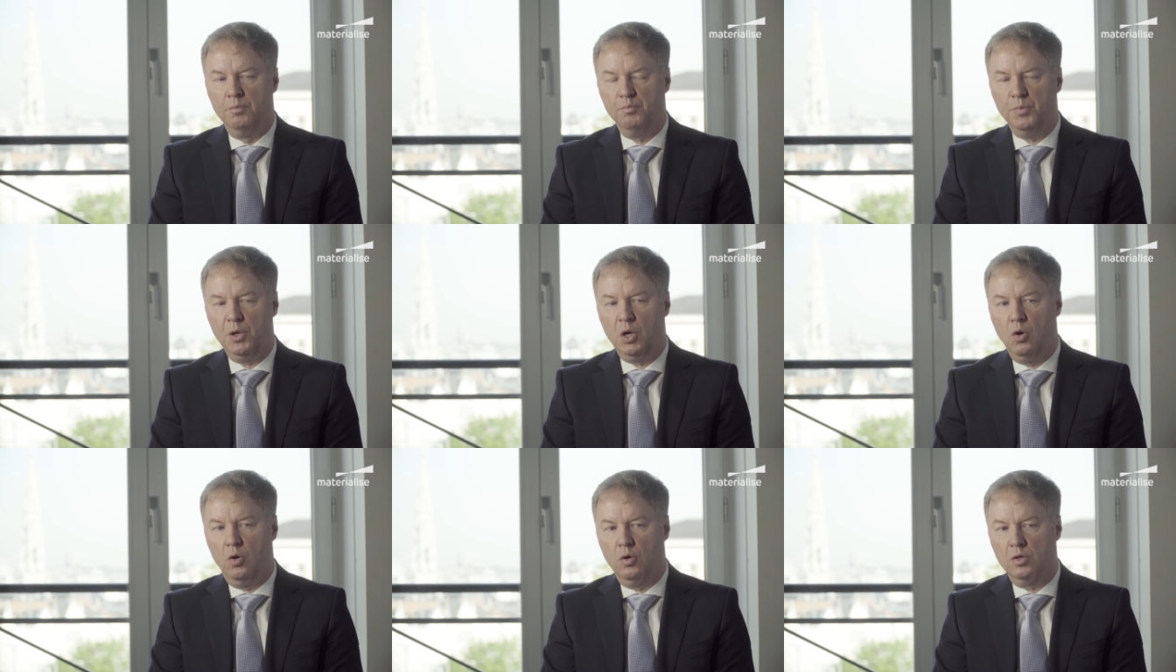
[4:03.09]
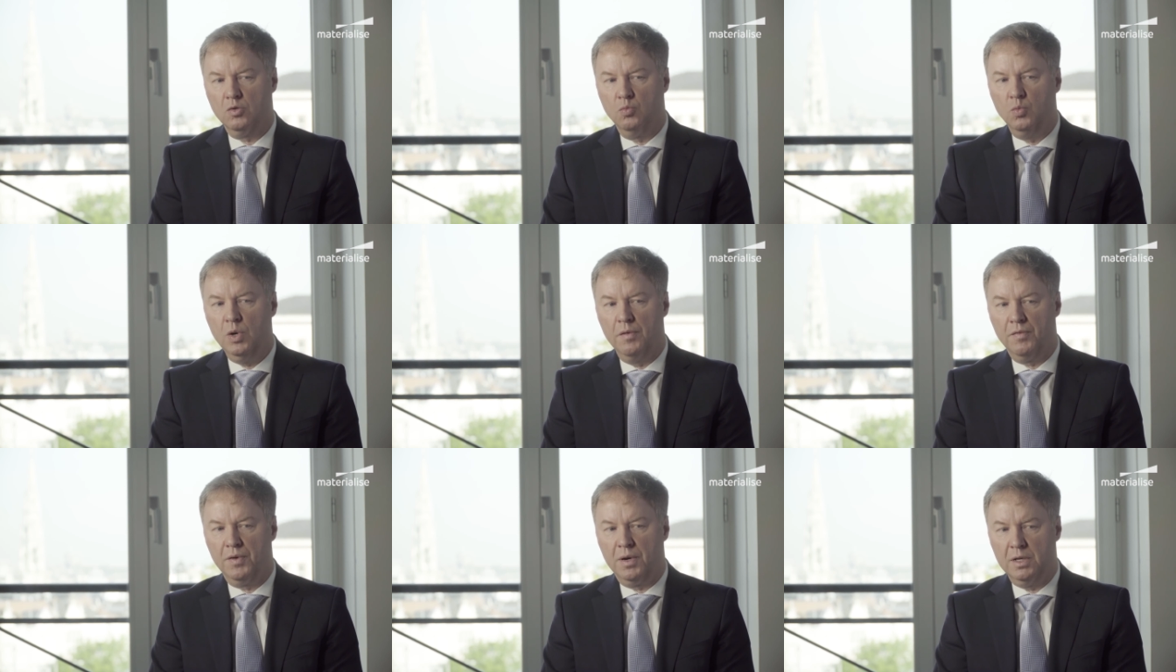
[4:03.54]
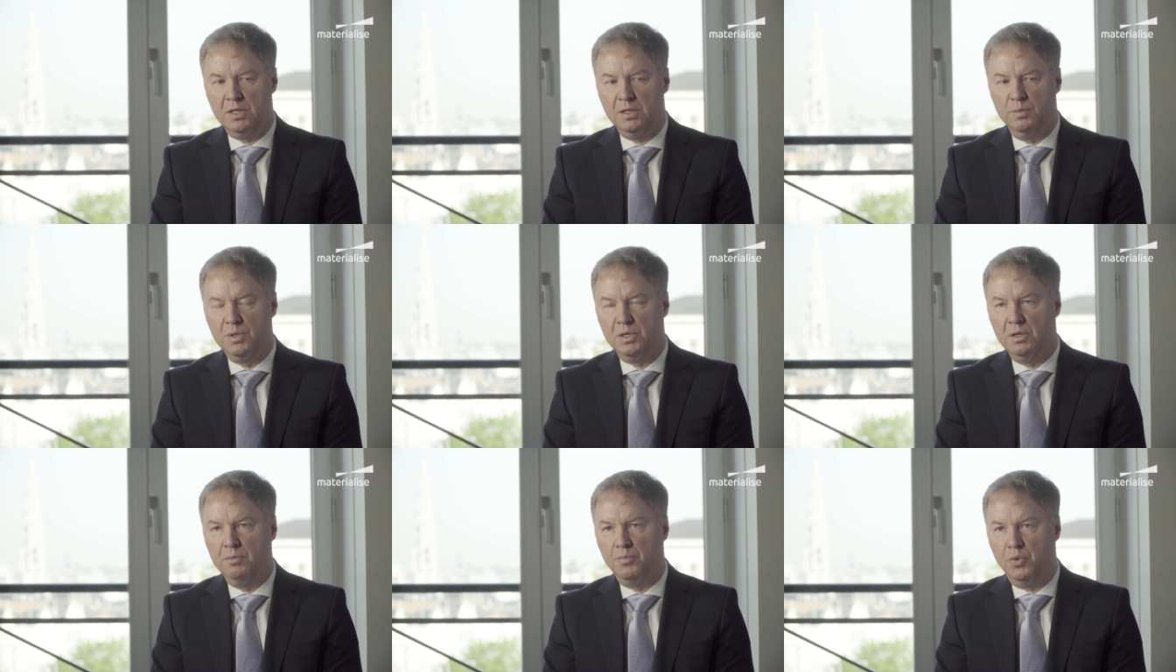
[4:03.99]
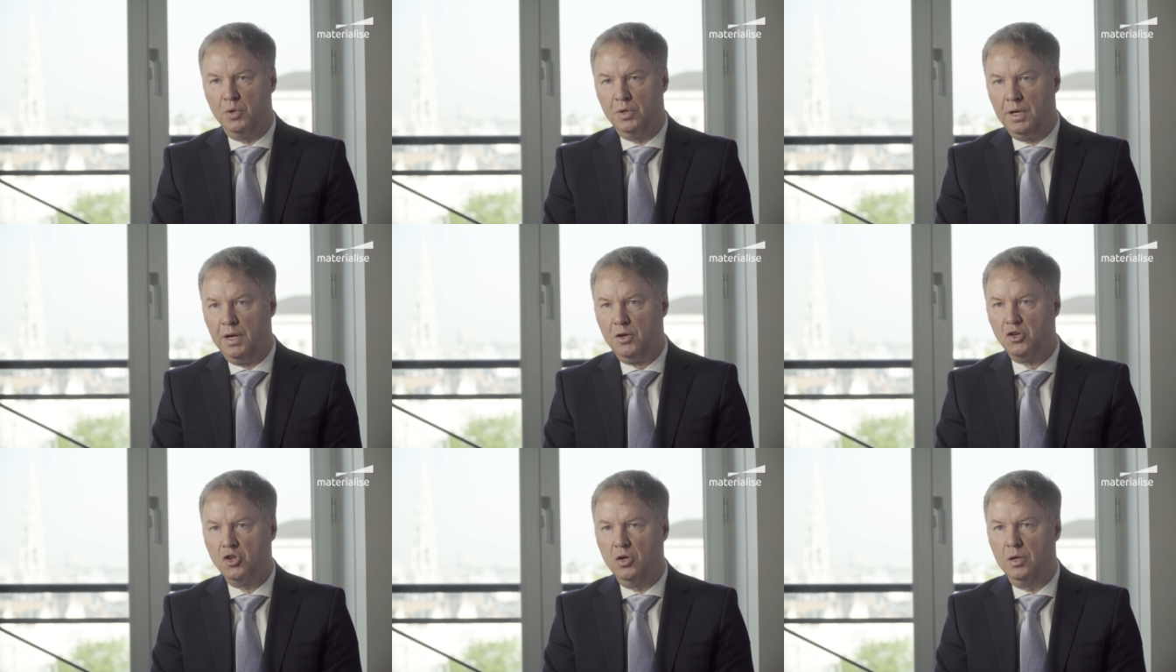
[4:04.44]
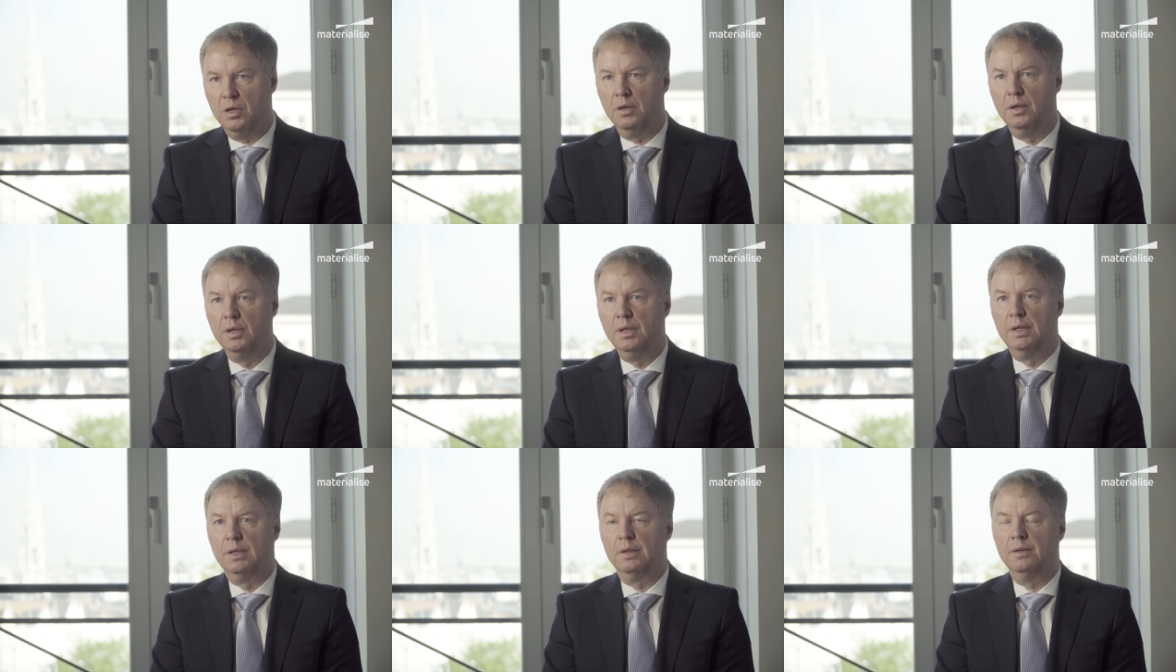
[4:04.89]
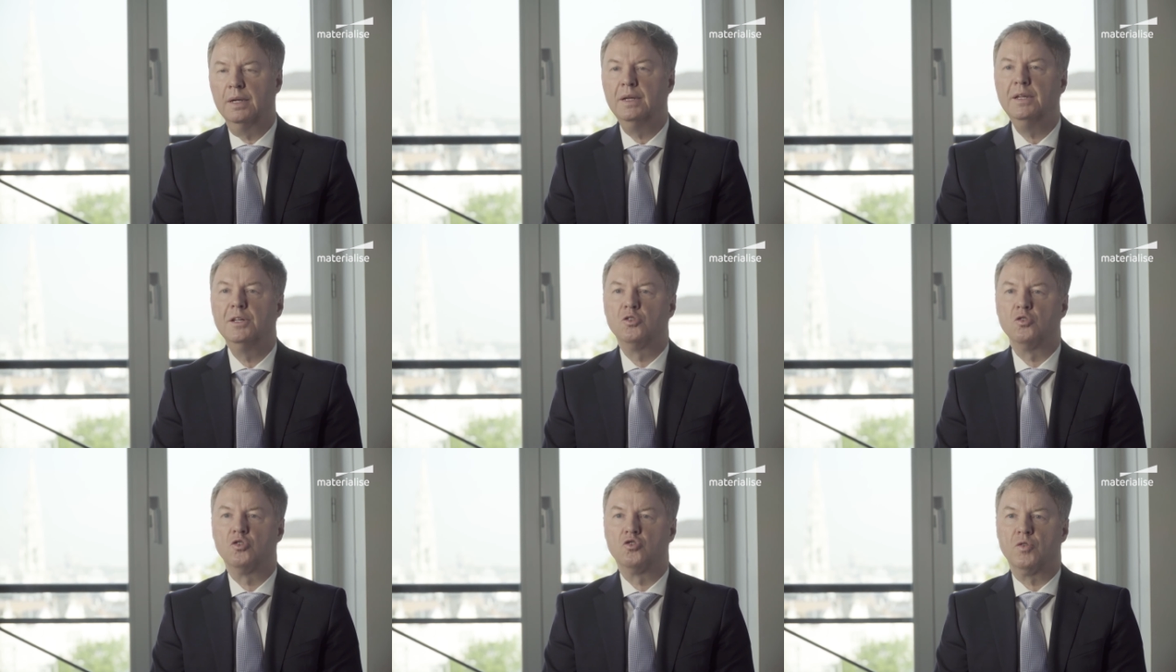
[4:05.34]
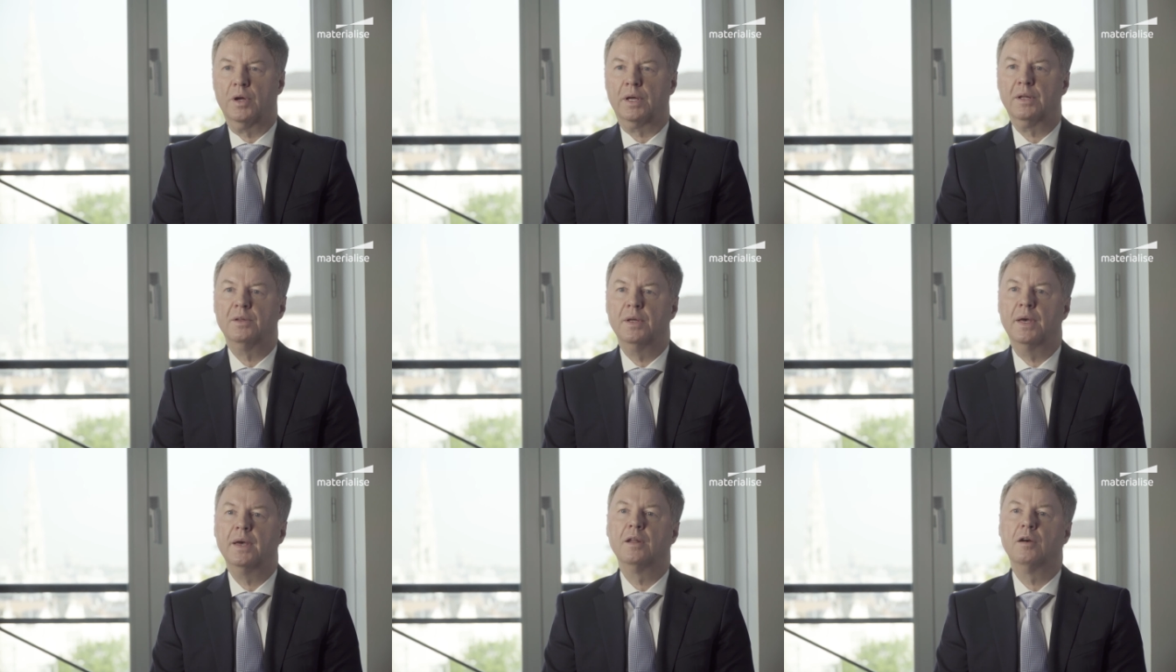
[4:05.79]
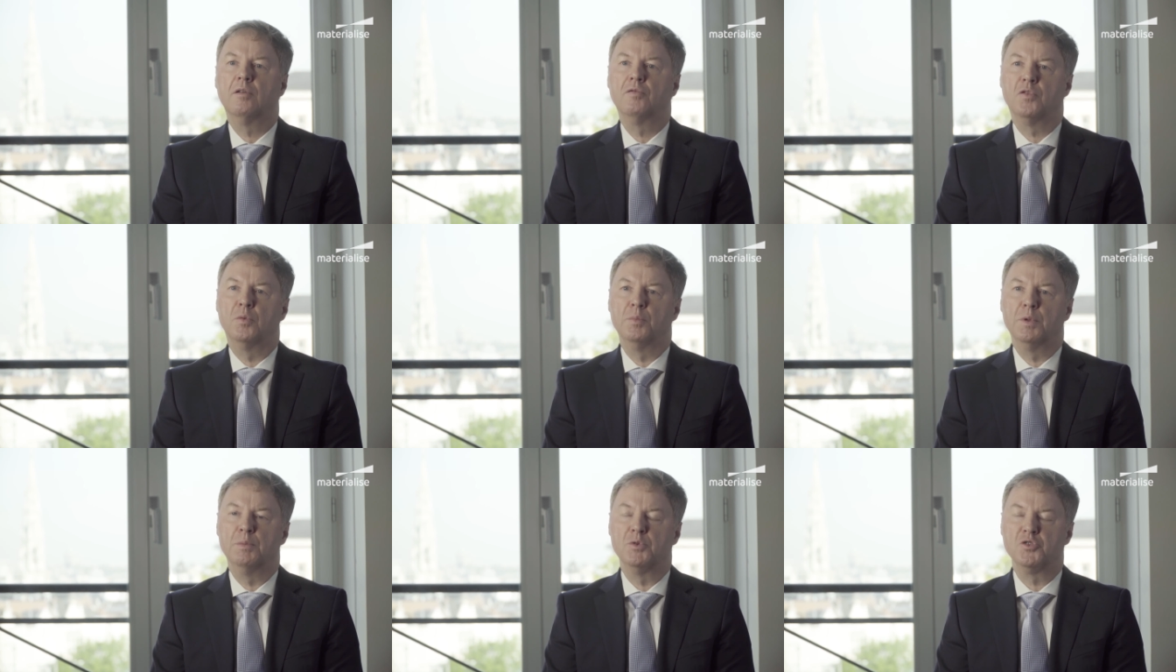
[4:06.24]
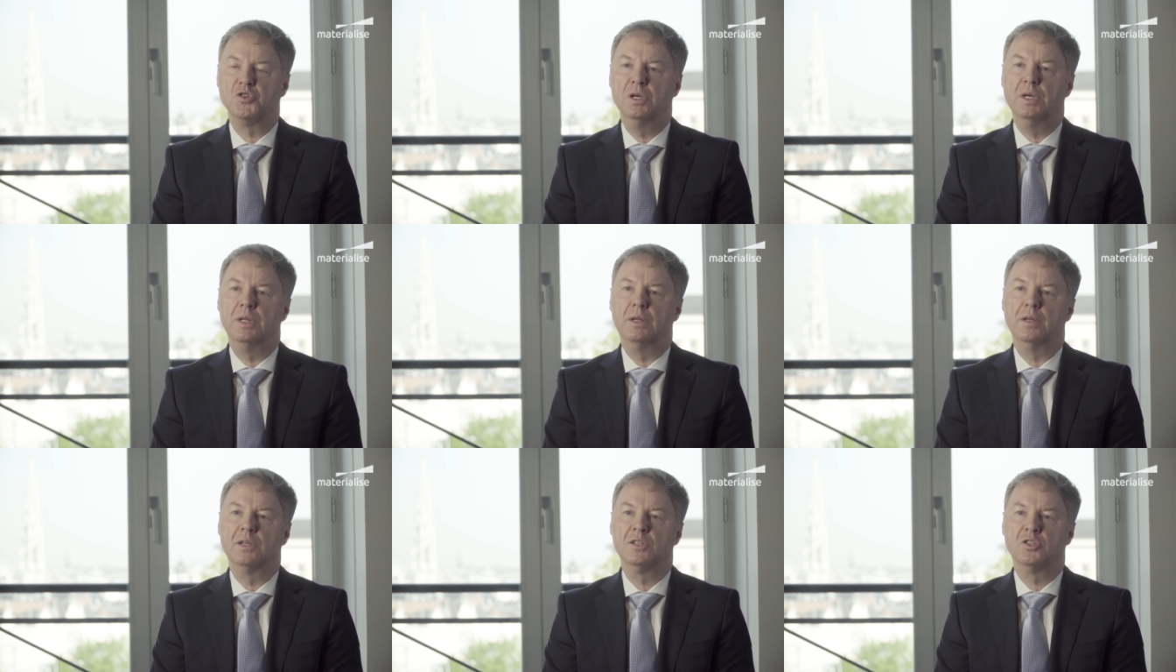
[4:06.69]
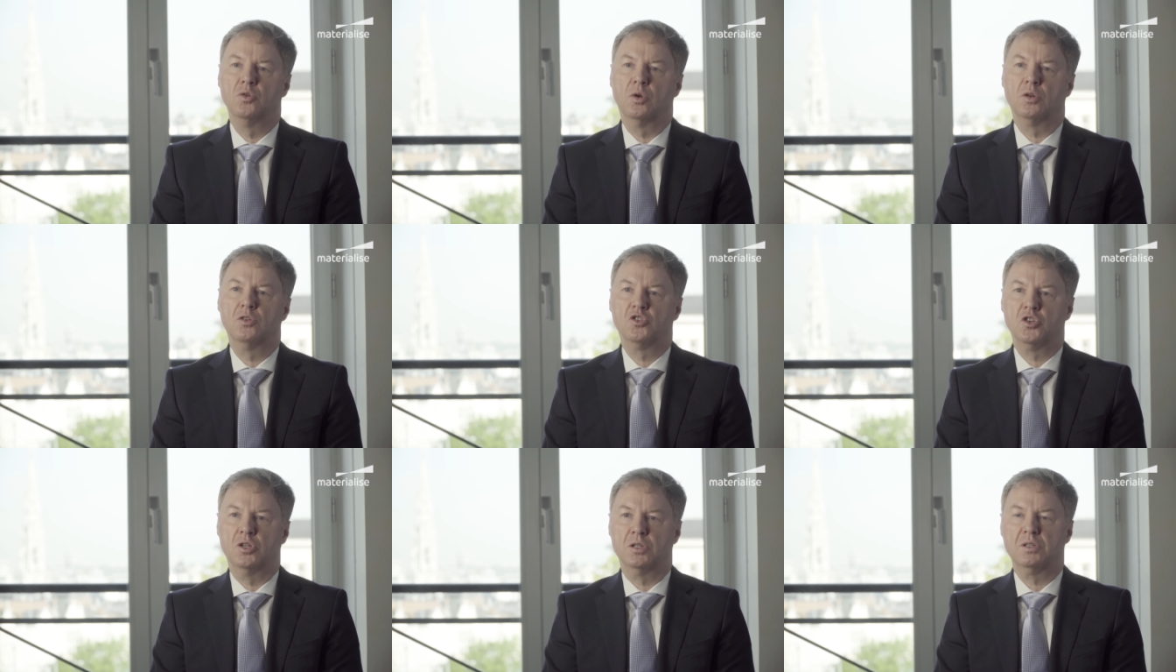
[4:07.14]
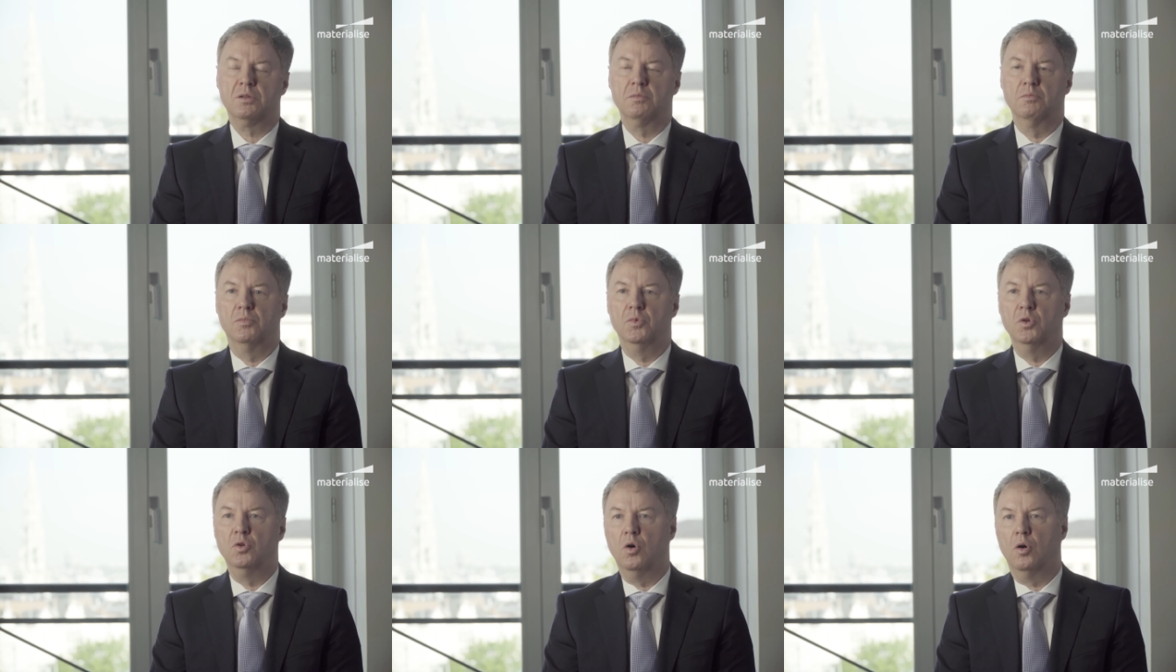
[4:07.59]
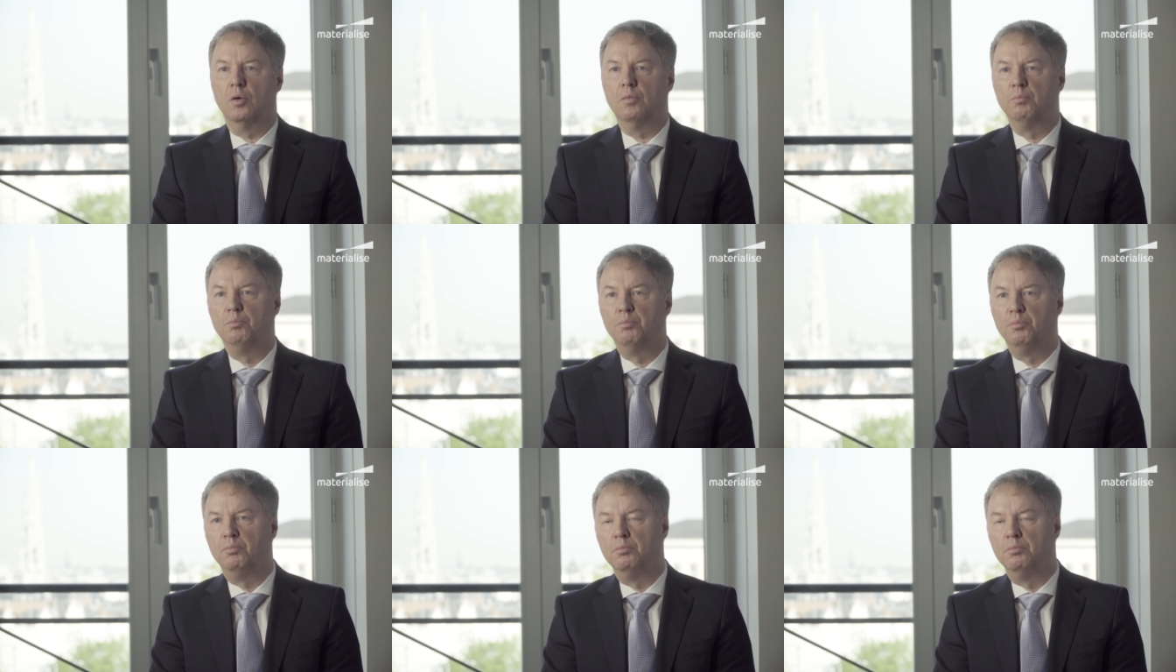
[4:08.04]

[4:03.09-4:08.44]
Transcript: because we have customers in production, they need to track data from the machine. It's not just, you know,